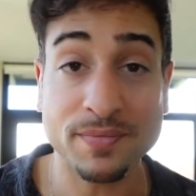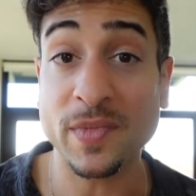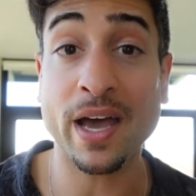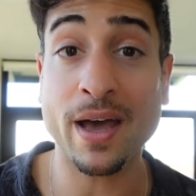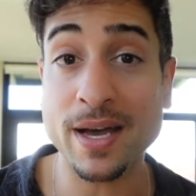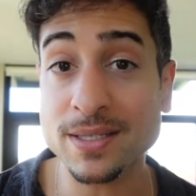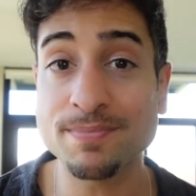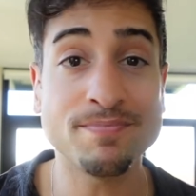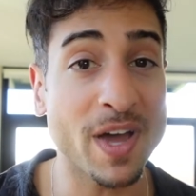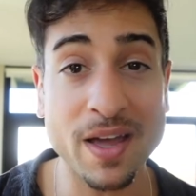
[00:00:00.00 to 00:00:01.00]
Yeah,
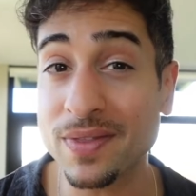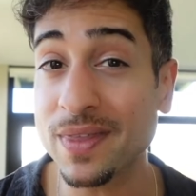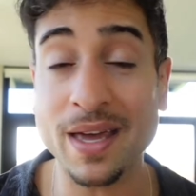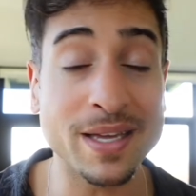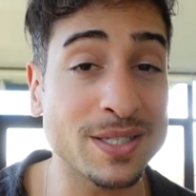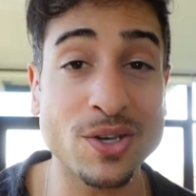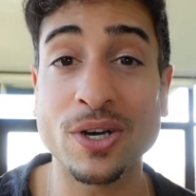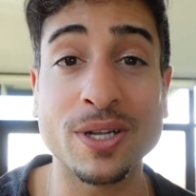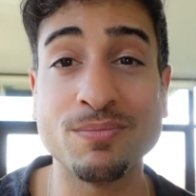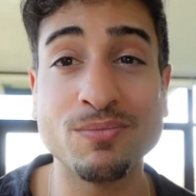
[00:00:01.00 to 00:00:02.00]
guys, it's
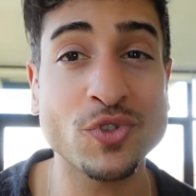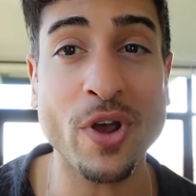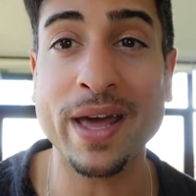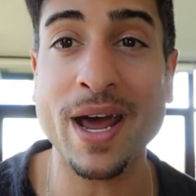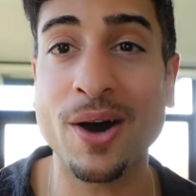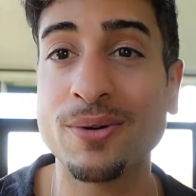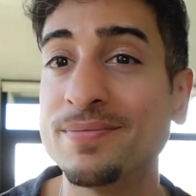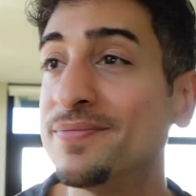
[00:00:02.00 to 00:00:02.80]
good. Try it out.